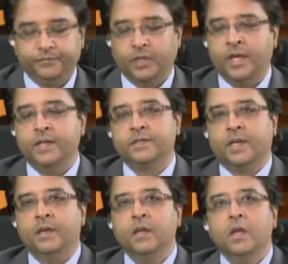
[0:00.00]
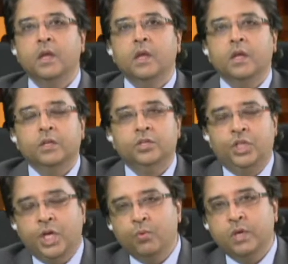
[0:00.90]
I understand.
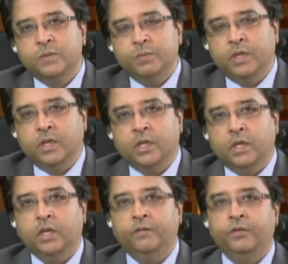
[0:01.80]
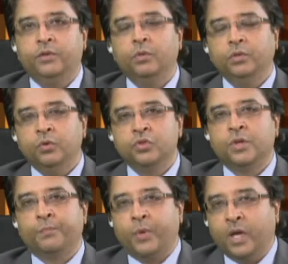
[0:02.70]
Generally speaking, if you don't use the
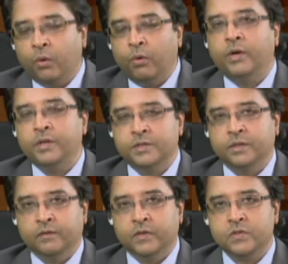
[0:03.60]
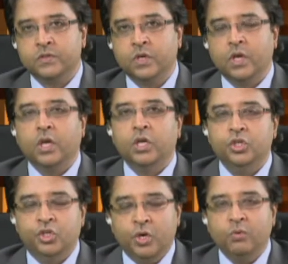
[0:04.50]
priority service,
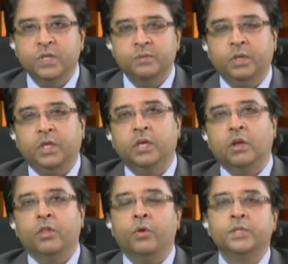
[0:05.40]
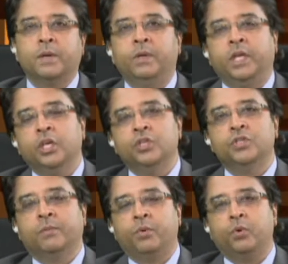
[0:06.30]
generally speaking, those applications
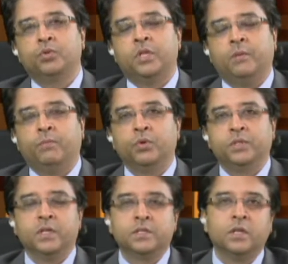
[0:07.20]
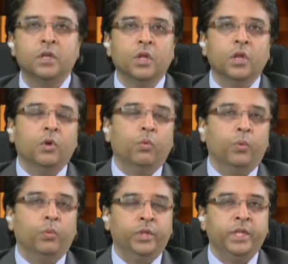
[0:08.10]
are processed
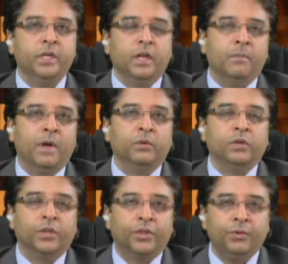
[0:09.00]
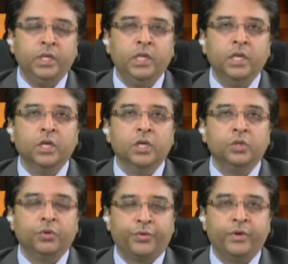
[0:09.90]
within about 3
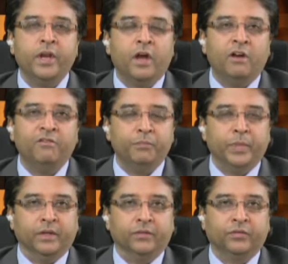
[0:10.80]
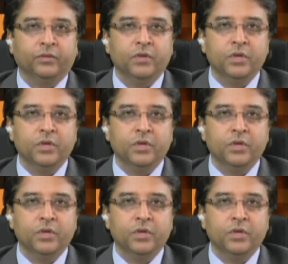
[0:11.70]
to 3.5 months.